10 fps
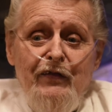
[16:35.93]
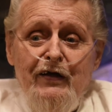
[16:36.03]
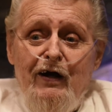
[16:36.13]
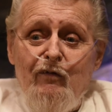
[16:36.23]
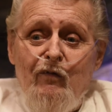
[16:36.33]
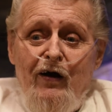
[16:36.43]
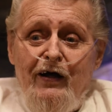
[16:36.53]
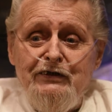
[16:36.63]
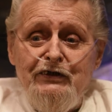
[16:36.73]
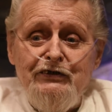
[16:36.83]
think I
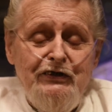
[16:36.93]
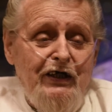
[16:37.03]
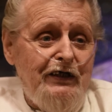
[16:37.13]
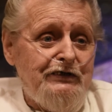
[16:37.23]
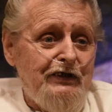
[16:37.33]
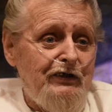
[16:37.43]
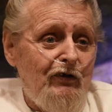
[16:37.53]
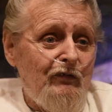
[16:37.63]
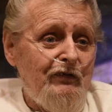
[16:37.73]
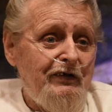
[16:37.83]
want, just in case they
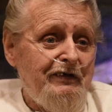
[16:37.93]
don't